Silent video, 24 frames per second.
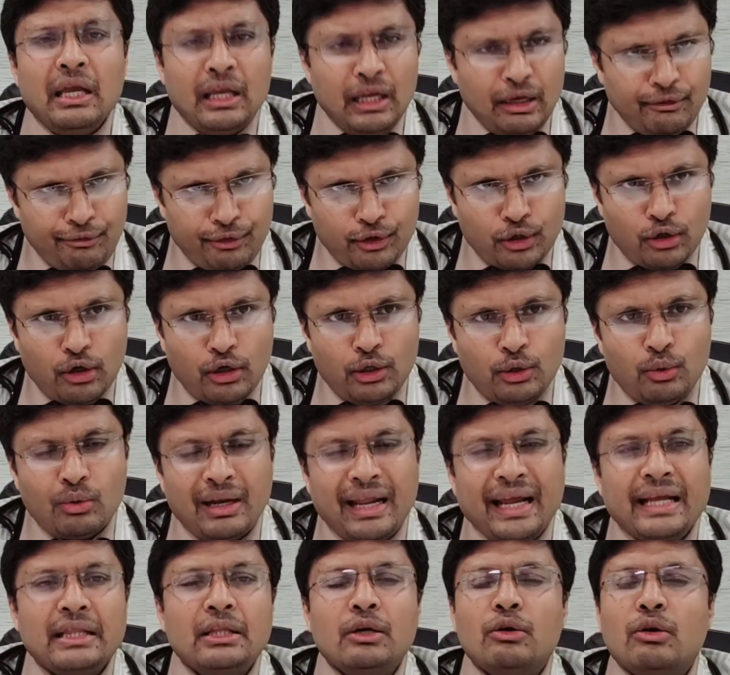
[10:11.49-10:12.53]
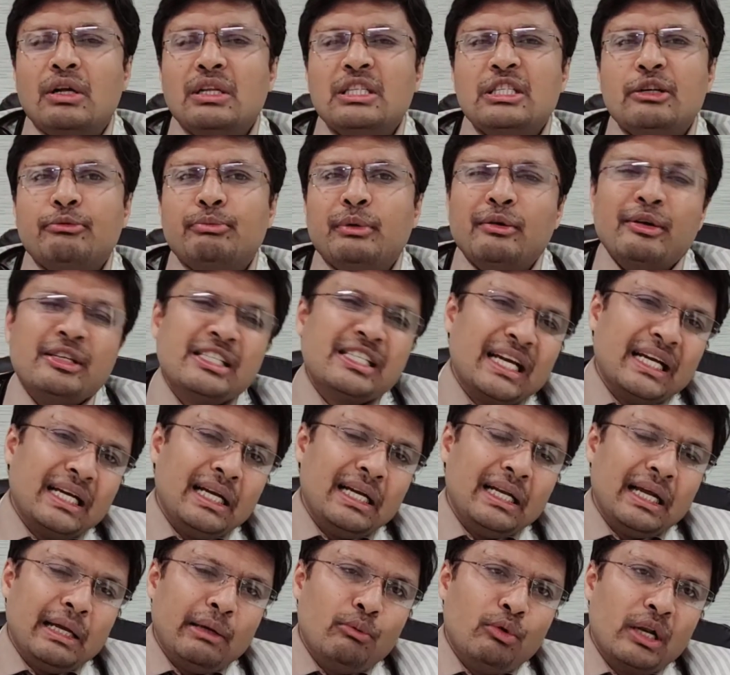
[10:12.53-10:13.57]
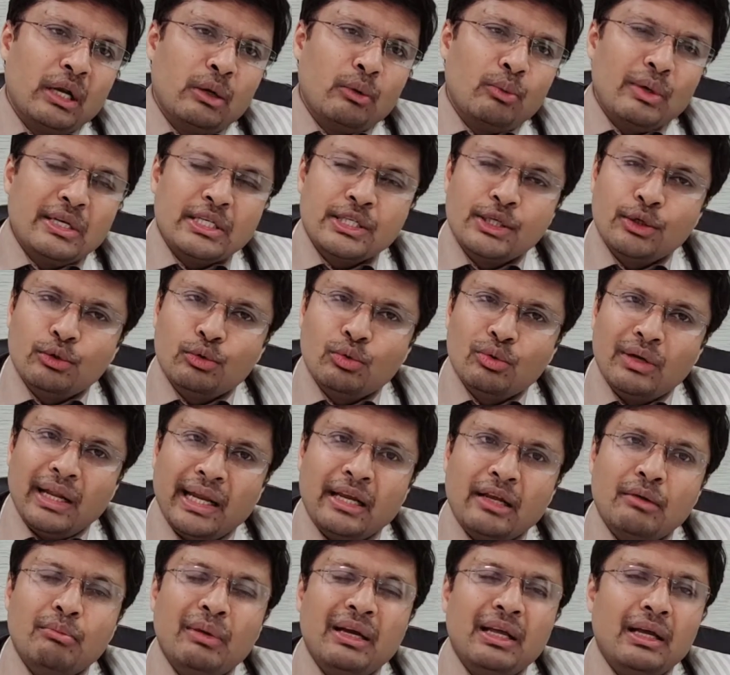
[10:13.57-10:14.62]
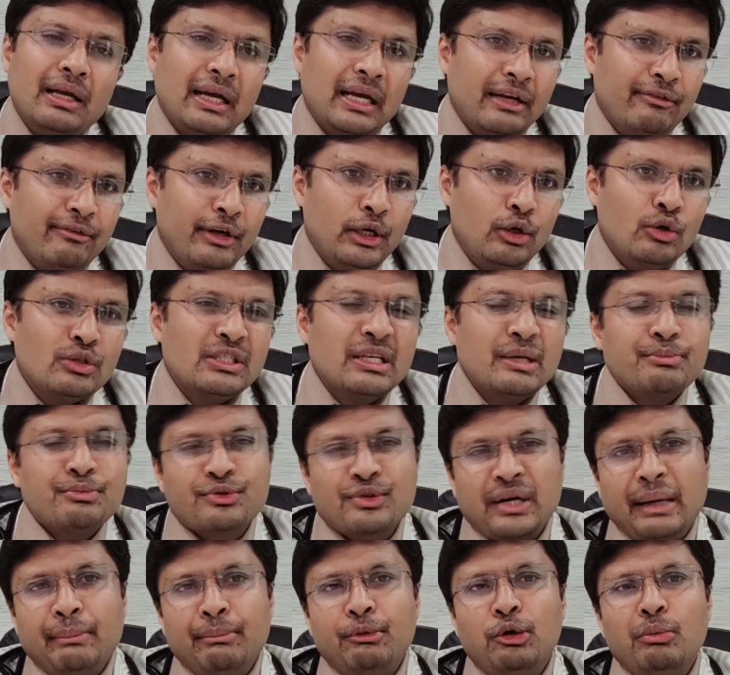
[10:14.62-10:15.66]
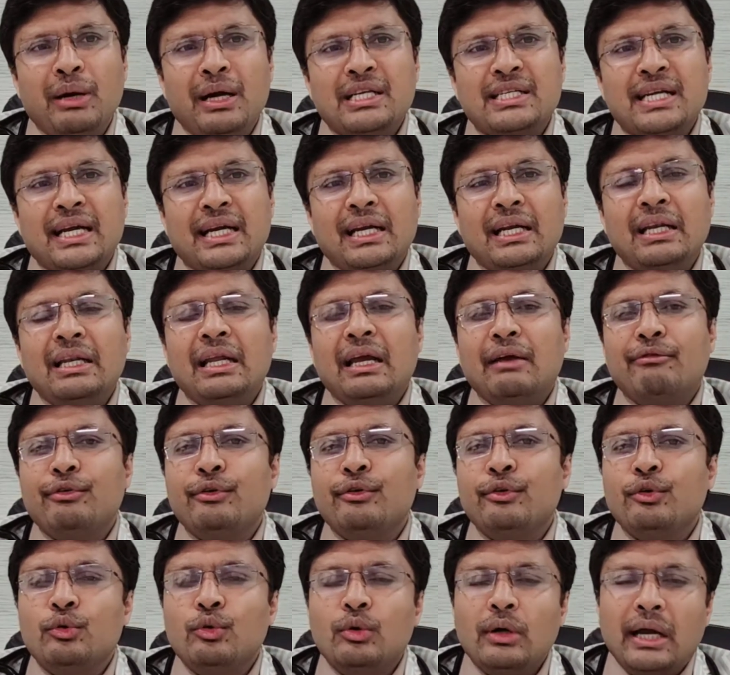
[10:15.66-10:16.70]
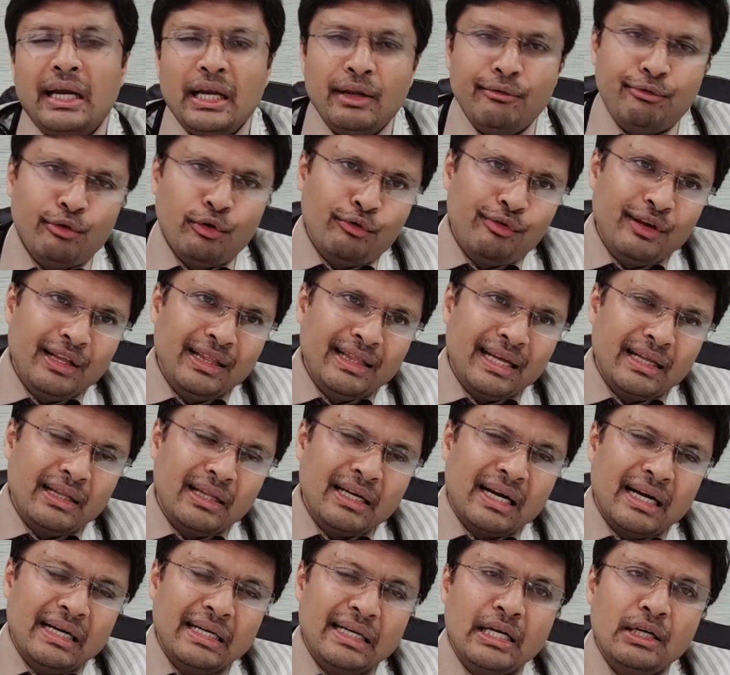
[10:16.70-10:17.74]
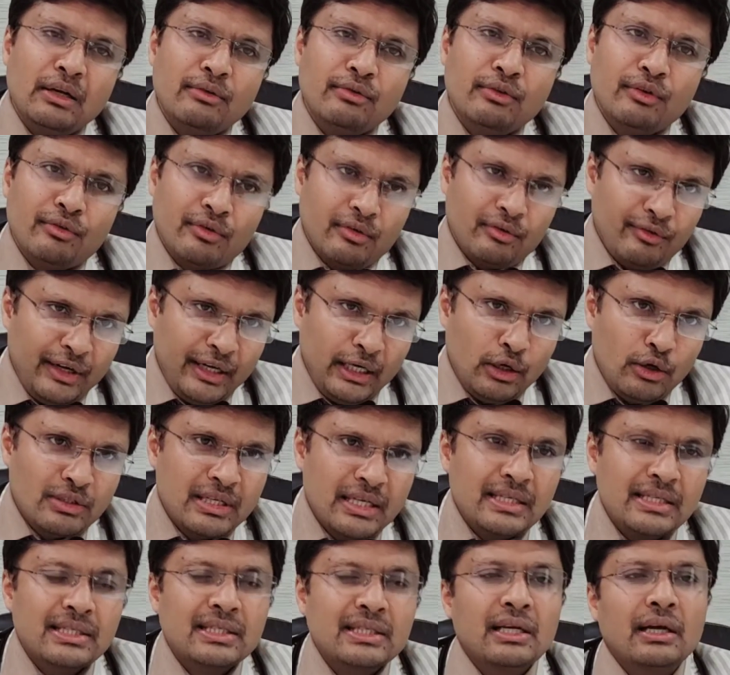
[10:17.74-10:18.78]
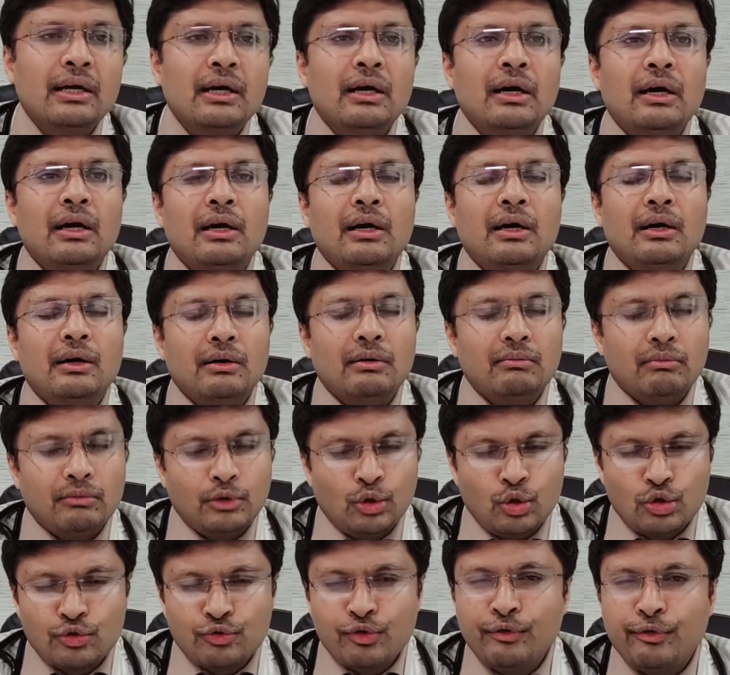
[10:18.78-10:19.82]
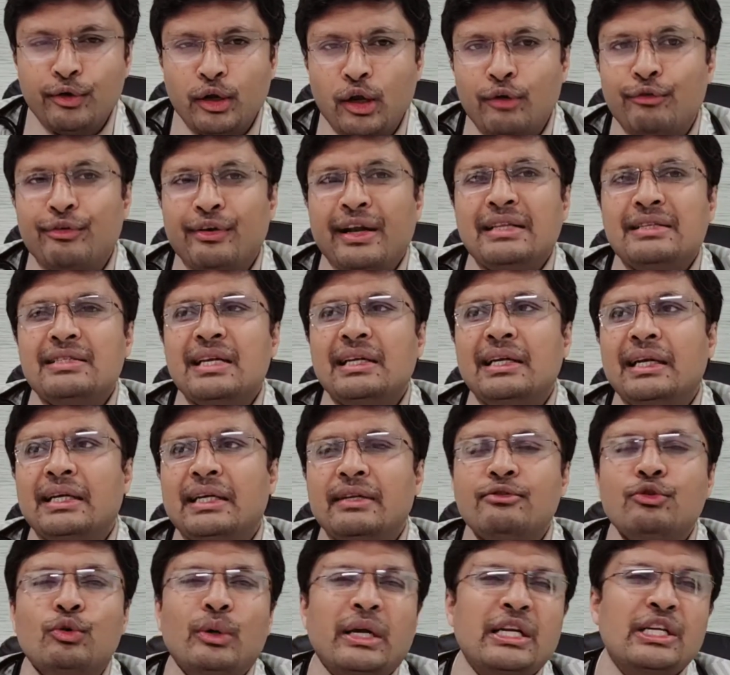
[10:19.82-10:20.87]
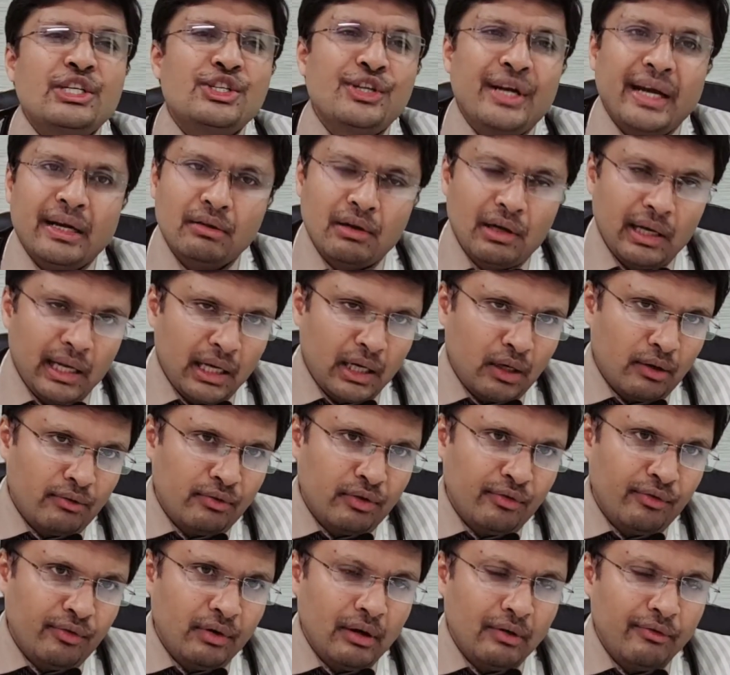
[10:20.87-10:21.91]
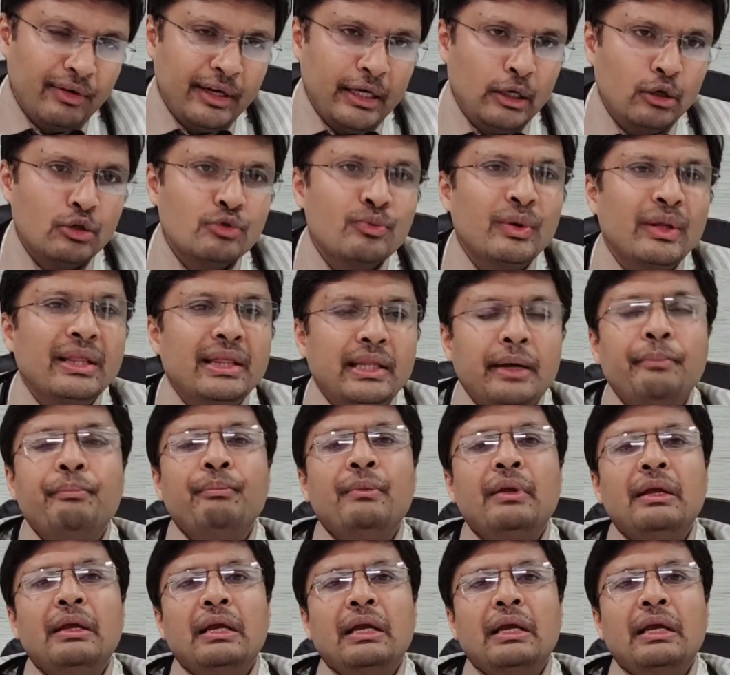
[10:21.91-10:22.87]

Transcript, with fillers: if at all you like the concept of my channel i would request you to like my, my video subscribe to my channel if you and if you feel that the content of the videos is uh, useful for your friends and relatives you can share the link of the videos with them